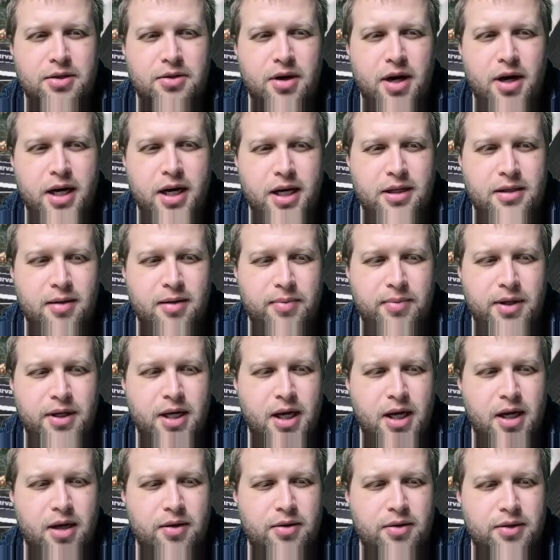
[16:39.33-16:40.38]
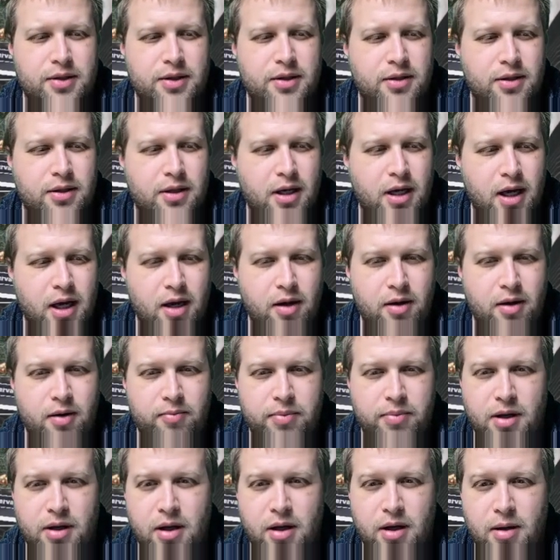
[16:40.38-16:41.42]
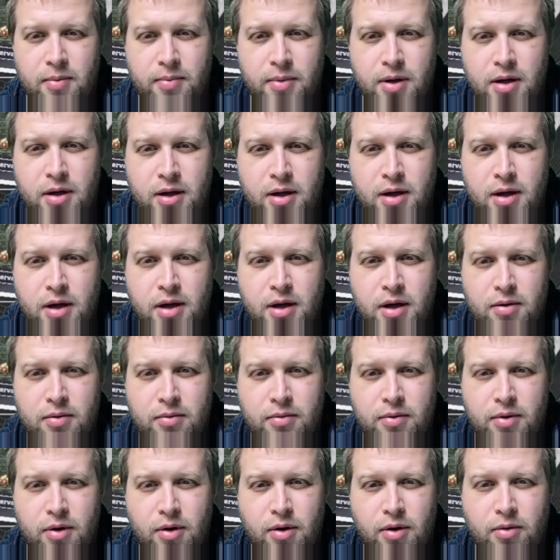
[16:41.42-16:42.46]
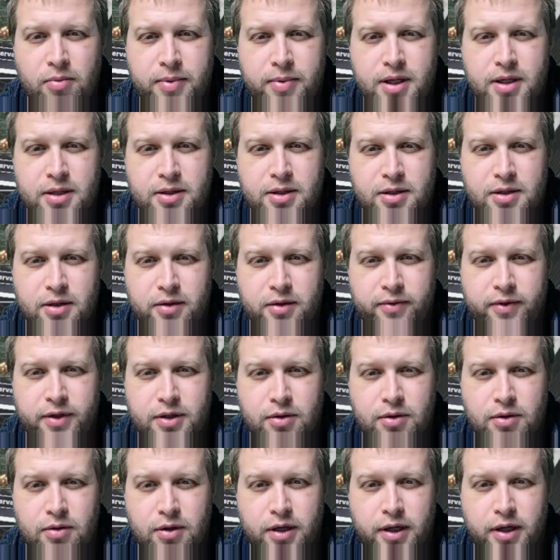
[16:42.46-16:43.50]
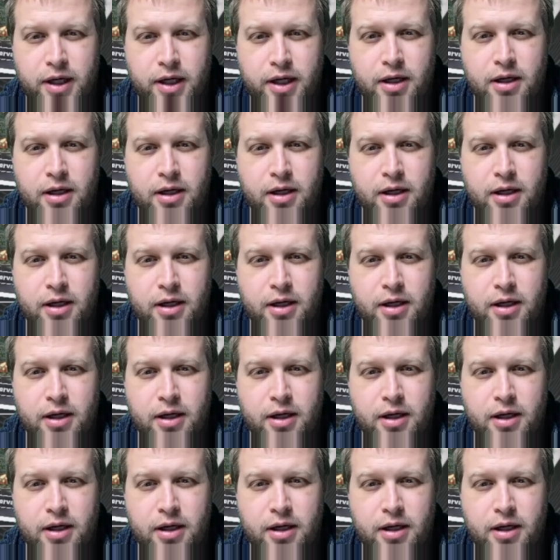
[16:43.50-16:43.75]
to get something else. Okay, plum, rope, conservatory.